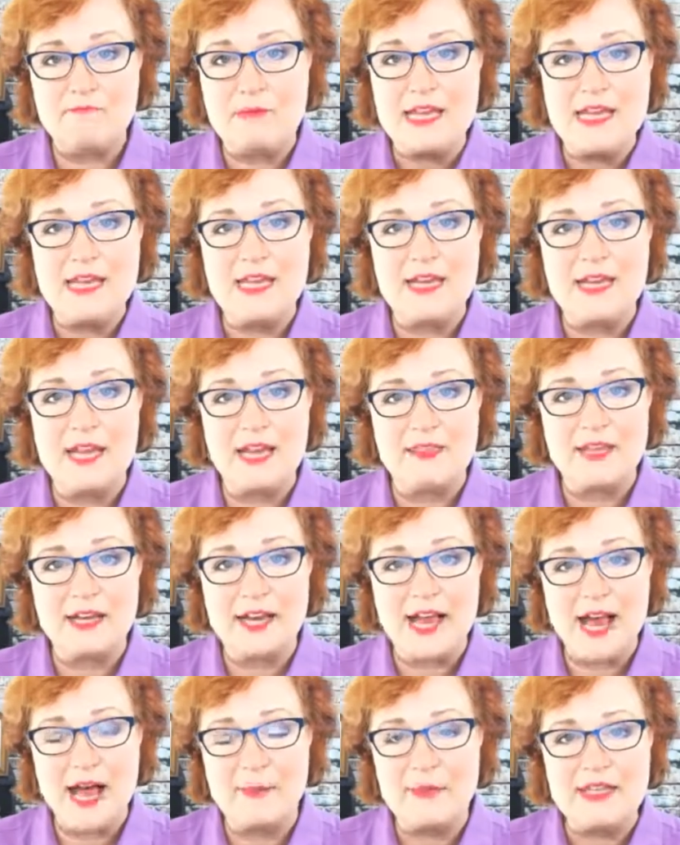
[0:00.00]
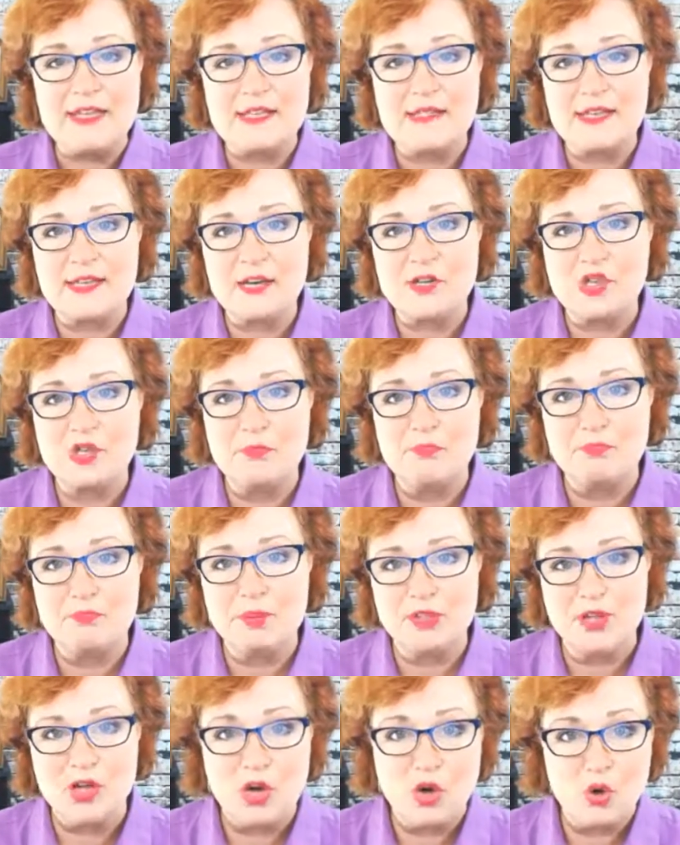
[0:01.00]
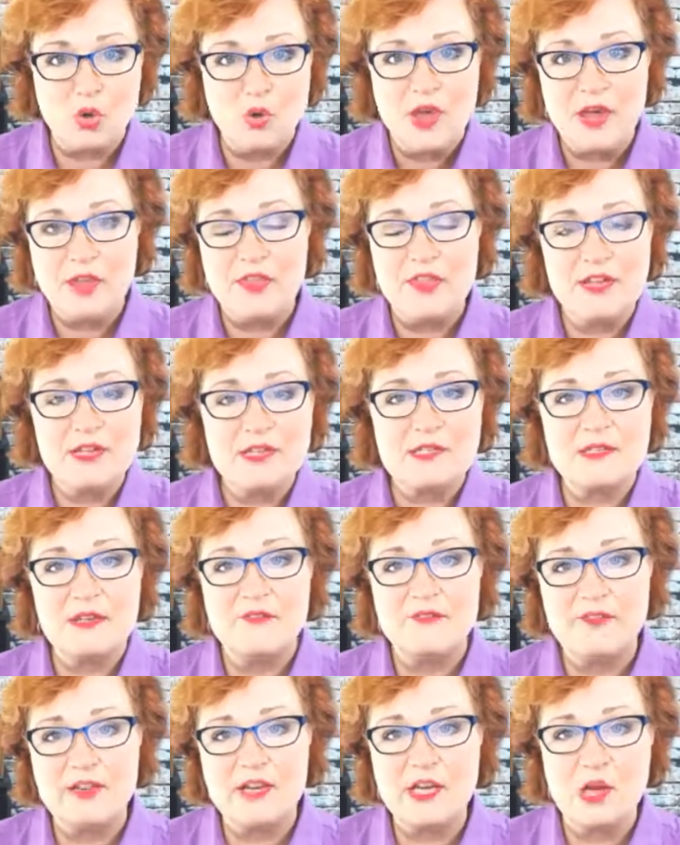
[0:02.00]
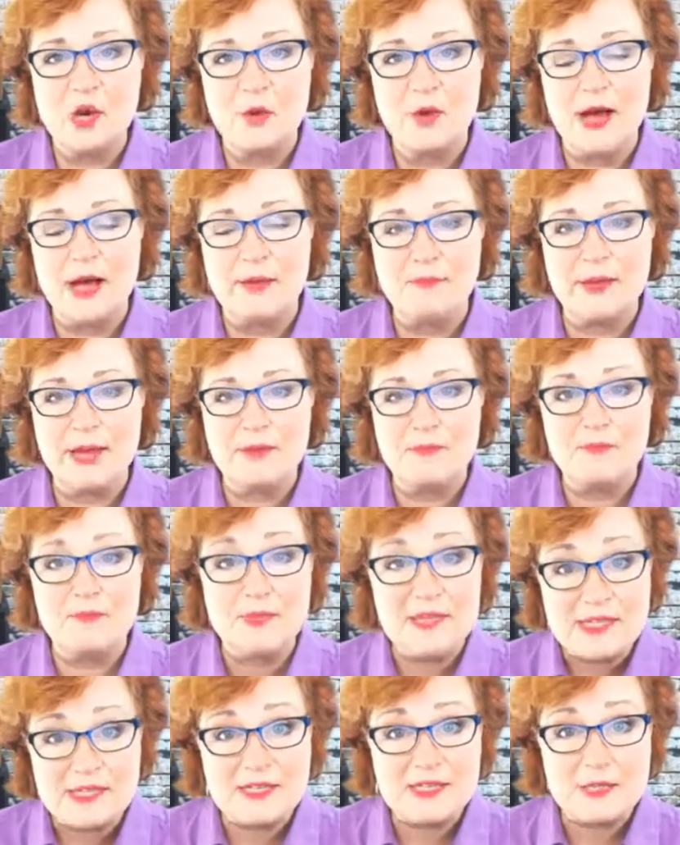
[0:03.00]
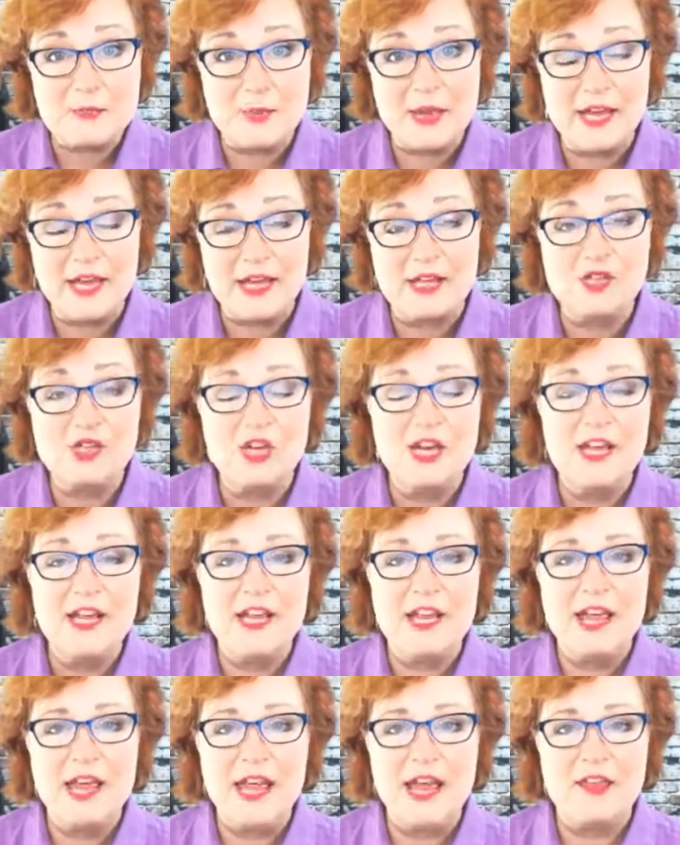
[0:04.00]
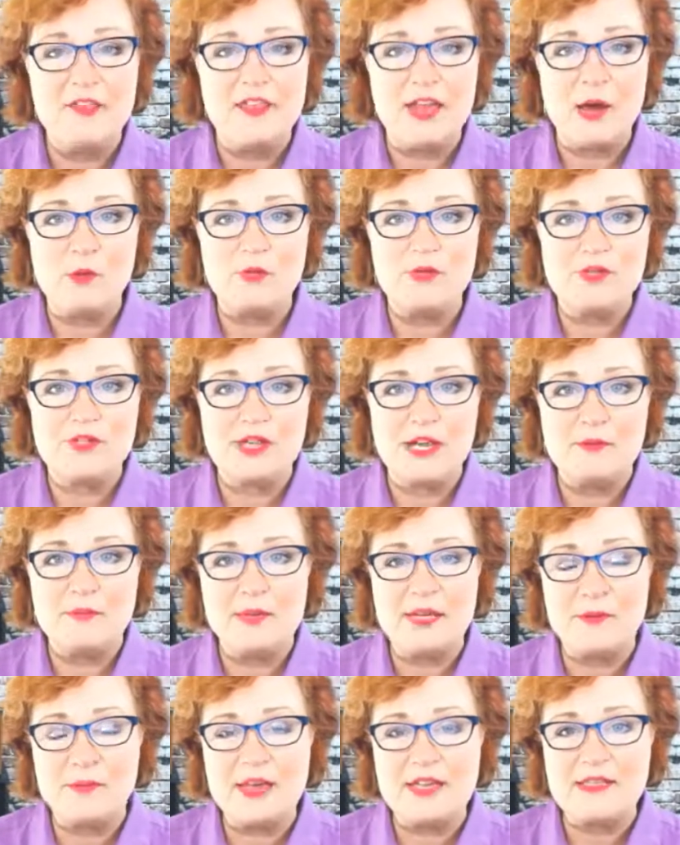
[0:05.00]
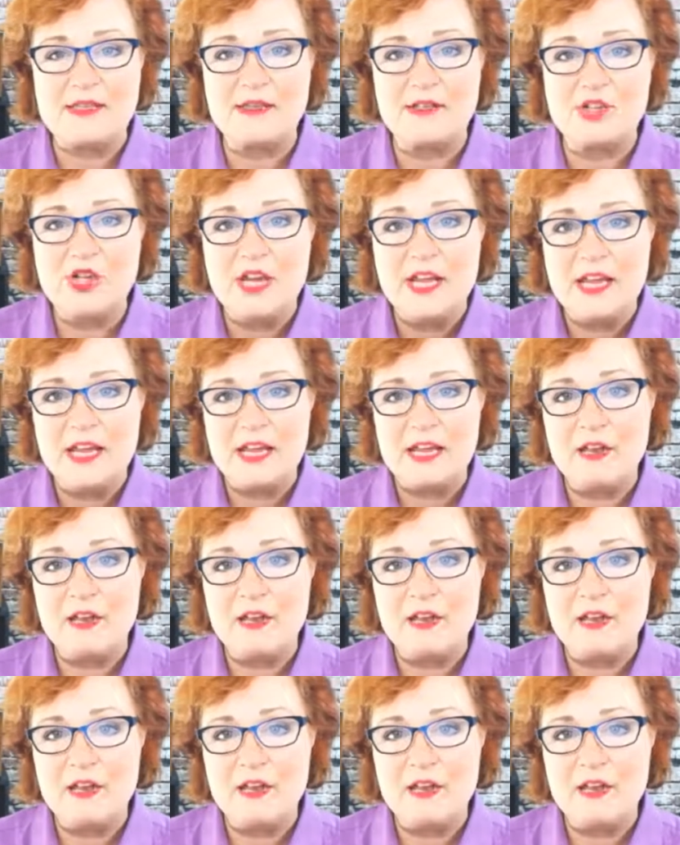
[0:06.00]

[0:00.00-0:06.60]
me in the comment section below this video on my business page, and that will send me a message.